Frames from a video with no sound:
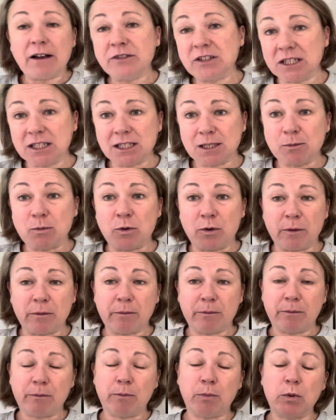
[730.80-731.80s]
since
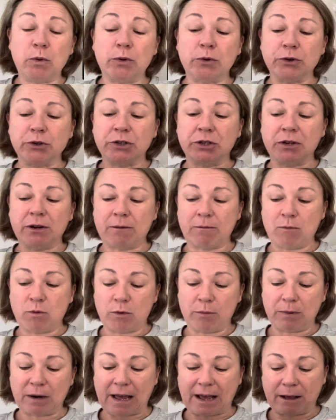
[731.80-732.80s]
bought
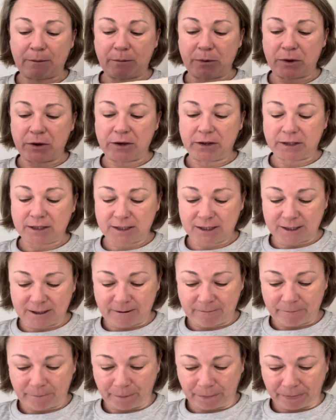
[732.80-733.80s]
more blackbirds
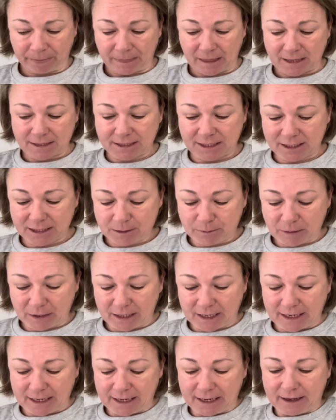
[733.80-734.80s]
since
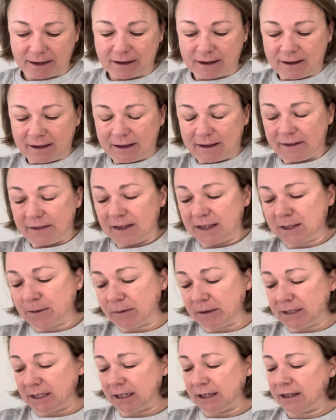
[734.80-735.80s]
beginning this
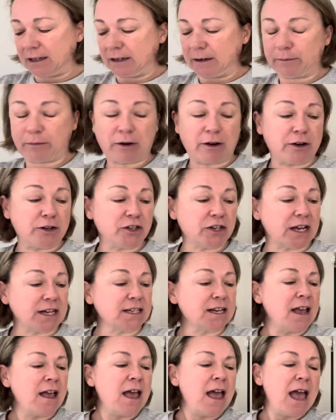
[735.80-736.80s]
particular project.
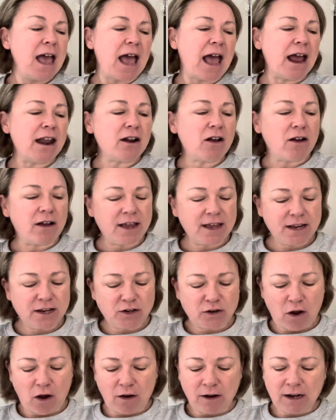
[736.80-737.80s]
And
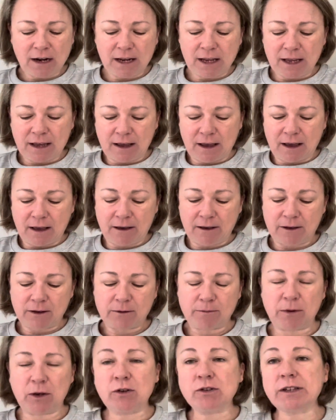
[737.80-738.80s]
I only,
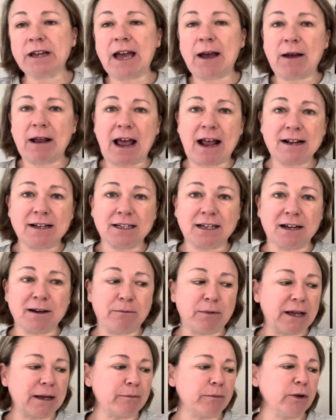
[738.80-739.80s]
because I hadn't done a
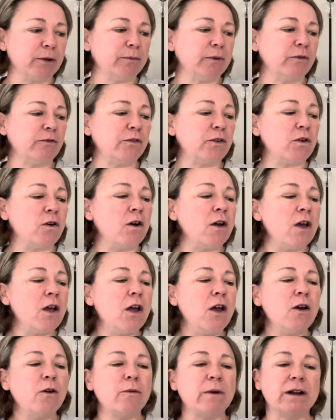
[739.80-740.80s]
blackbird before,
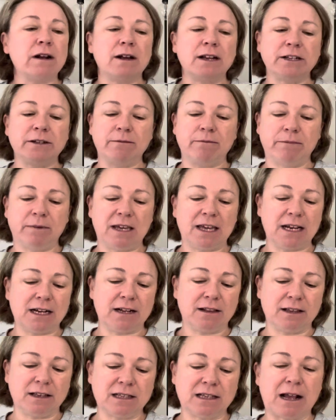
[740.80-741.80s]
when I
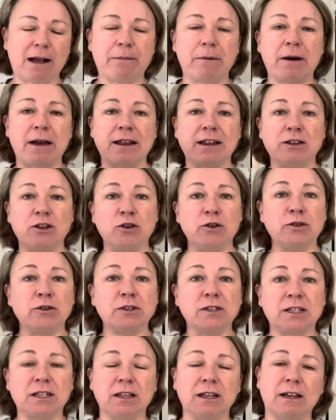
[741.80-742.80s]
kitted this up, I
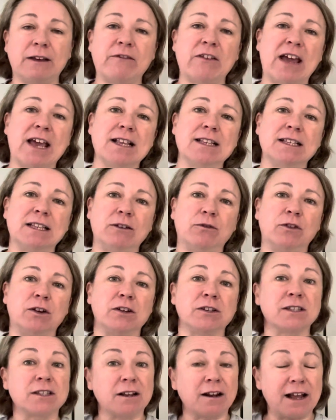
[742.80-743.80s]
used the fancy
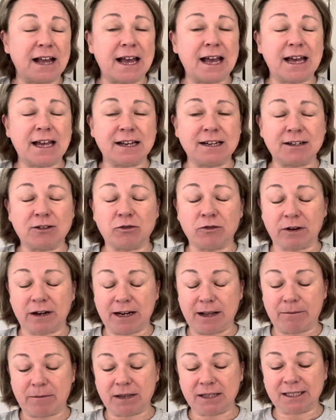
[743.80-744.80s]
floss that I had
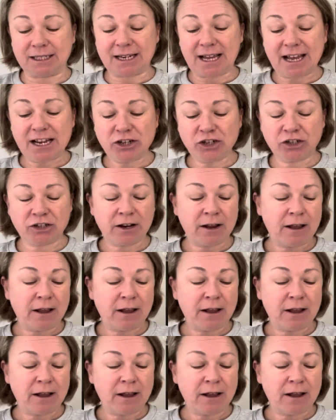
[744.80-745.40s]
already in my stash